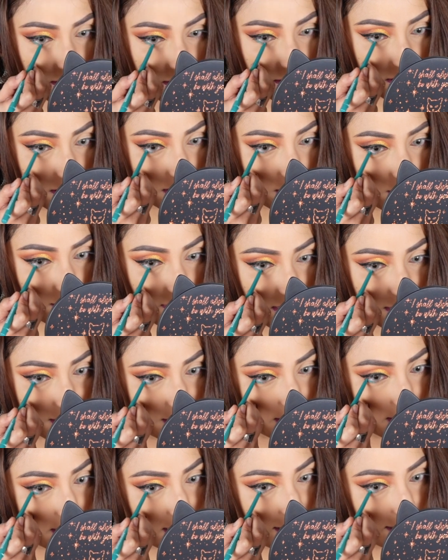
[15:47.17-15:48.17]
So I'll
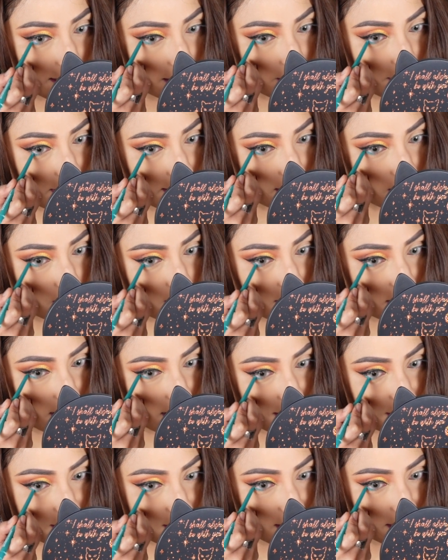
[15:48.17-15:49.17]
just line my lower
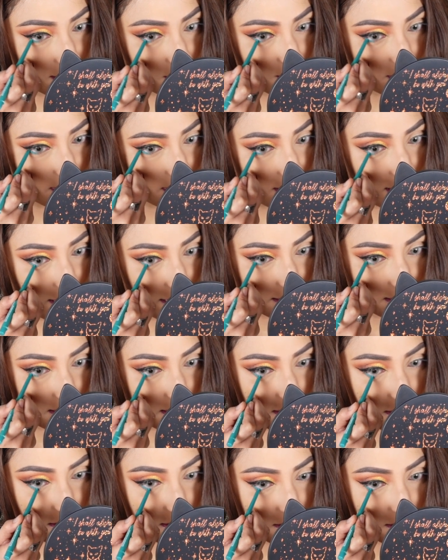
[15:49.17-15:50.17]
lash line with that.